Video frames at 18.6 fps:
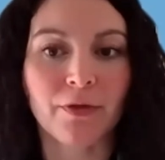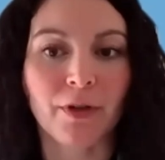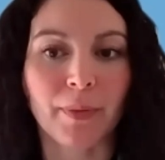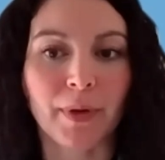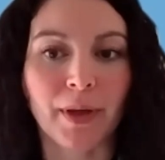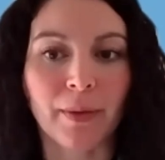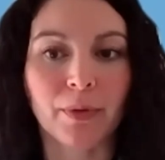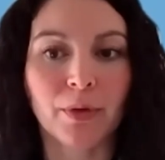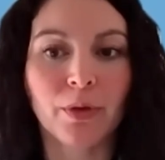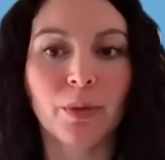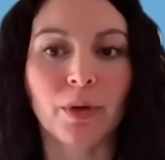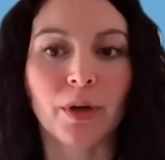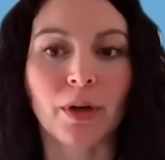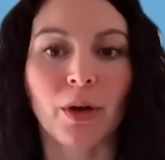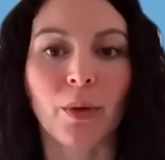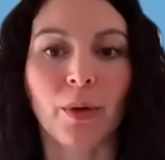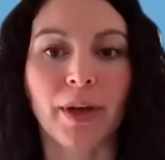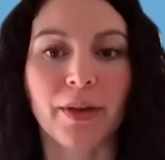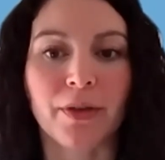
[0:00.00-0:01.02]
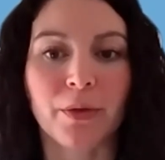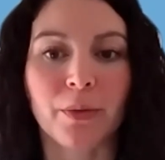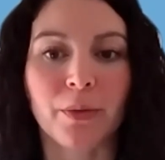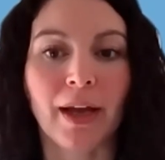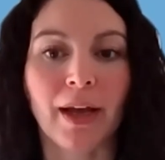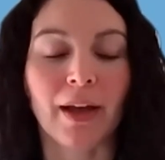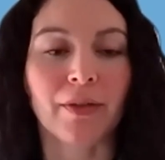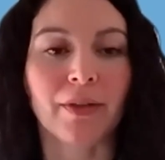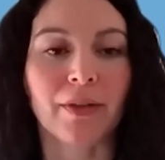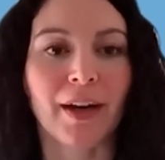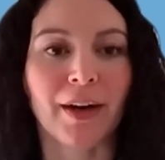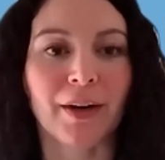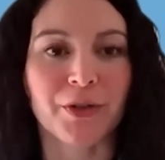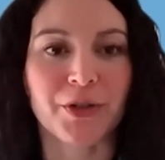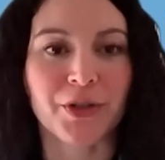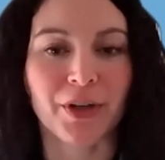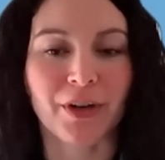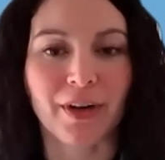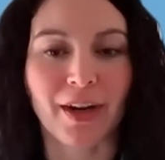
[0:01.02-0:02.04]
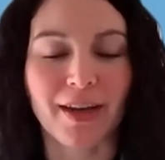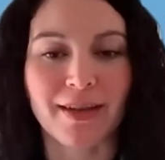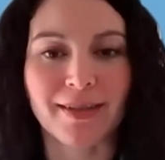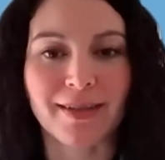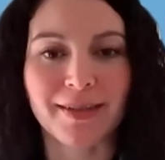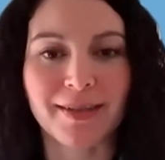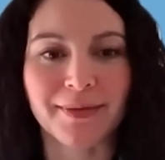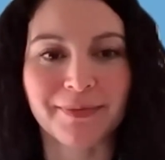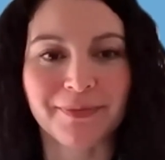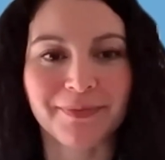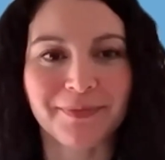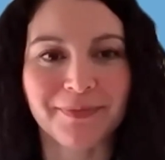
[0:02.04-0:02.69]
for people who are going through healthcare journeys?